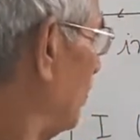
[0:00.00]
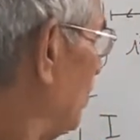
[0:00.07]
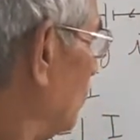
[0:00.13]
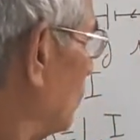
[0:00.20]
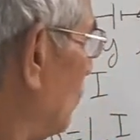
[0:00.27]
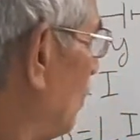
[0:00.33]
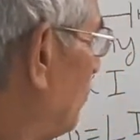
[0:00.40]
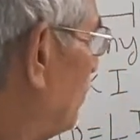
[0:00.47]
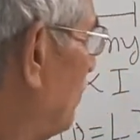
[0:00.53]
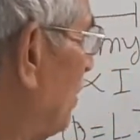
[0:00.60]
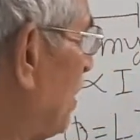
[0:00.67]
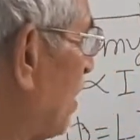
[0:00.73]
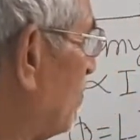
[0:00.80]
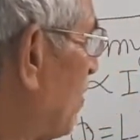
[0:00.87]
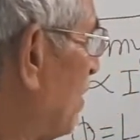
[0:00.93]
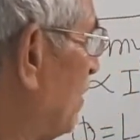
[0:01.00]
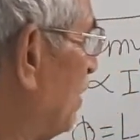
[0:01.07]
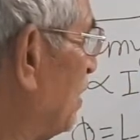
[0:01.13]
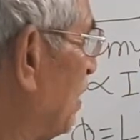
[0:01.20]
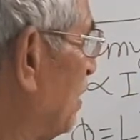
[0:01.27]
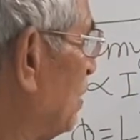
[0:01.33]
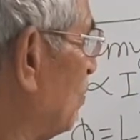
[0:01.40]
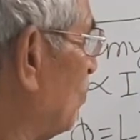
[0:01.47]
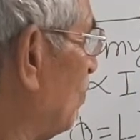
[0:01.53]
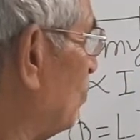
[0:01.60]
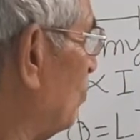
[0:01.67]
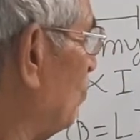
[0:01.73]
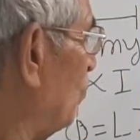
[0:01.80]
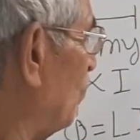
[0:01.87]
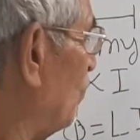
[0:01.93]
So if di by dt is equal
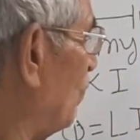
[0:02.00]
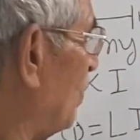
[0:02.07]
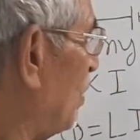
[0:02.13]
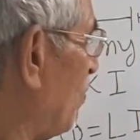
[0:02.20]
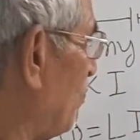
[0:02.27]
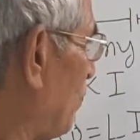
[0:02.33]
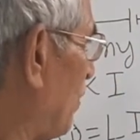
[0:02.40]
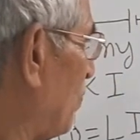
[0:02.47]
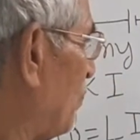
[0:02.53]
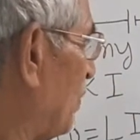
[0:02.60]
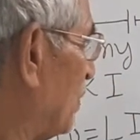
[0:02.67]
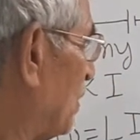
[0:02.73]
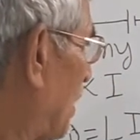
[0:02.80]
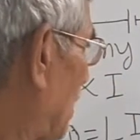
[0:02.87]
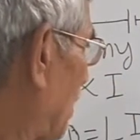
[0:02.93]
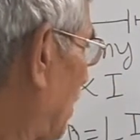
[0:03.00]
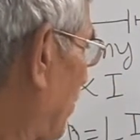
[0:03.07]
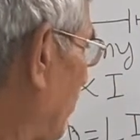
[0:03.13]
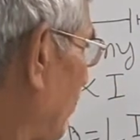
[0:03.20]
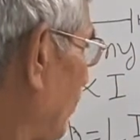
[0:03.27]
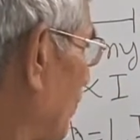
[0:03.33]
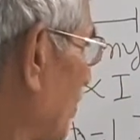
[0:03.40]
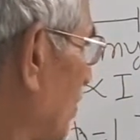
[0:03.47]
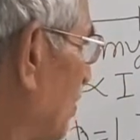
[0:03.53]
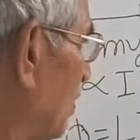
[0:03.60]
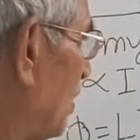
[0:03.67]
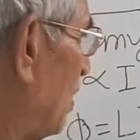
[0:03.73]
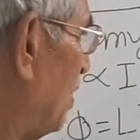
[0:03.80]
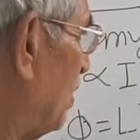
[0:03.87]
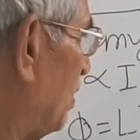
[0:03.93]
to 1 ampere per second,
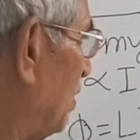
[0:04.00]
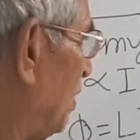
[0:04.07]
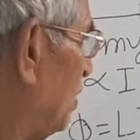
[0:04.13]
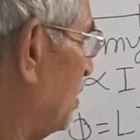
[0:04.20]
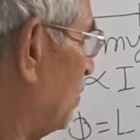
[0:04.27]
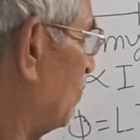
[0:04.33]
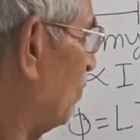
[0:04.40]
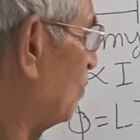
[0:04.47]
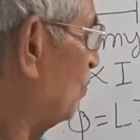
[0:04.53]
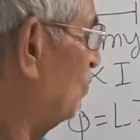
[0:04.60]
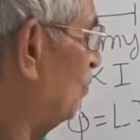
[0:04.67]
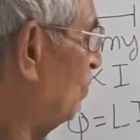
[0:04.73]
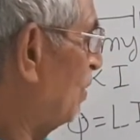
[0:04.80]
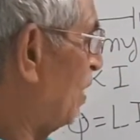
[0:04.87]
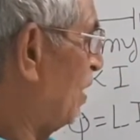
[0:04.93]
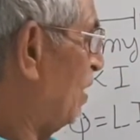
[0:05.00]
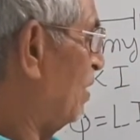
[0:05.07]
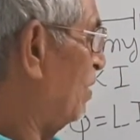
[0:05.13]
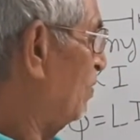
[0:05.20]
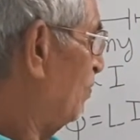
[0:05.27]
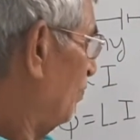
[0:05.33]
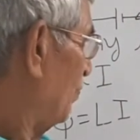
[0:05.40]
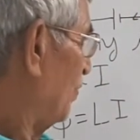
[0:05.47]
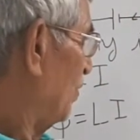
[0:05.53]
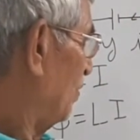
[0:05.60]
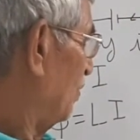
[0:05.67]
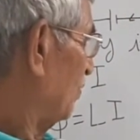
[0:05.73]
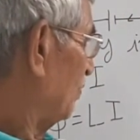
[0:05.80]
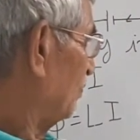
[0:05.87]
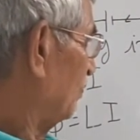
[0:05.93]
then E is equal to L.
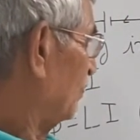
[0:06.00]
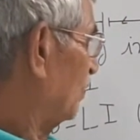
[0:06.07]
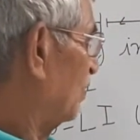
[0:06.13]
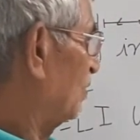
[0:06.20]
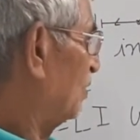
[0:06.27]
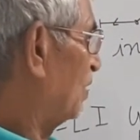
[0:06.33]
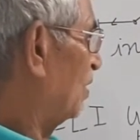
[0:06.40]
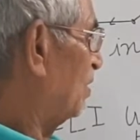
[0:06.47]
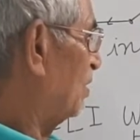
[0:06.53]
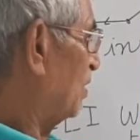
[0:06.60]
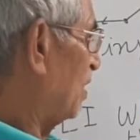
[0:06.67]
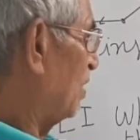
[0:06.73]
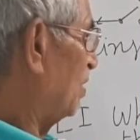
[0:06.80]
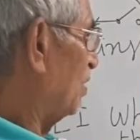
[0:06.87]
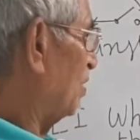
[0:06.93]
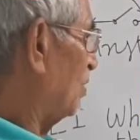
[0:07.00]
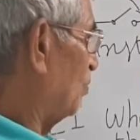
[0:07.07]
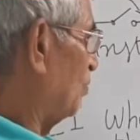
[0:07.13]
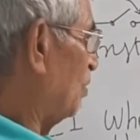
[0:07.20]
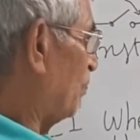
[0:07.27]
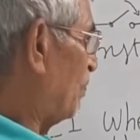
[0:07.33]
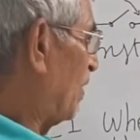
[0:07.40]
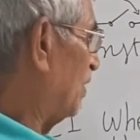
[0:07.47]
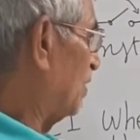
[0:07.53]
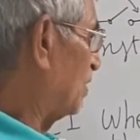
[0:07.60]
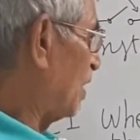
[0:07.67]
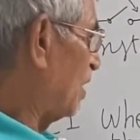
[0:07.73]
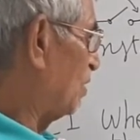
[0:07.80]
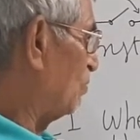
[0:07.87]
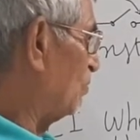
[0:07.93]
Then you
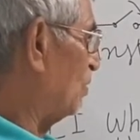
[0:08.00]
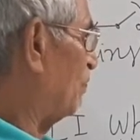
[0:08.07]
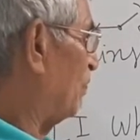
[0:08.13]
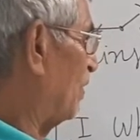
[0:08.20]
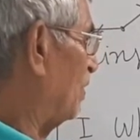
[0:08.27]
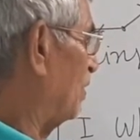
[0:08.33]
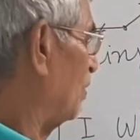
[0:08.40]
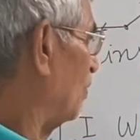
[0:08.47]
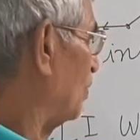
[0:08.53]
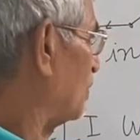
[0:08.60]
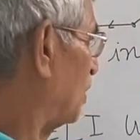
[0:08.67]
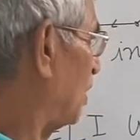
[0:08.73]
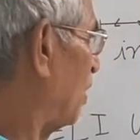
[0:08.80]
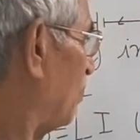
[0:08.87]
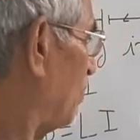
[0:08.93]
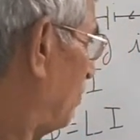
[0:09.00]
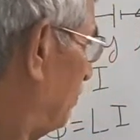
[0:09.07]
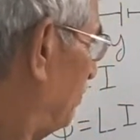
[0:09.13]
try to define yourself.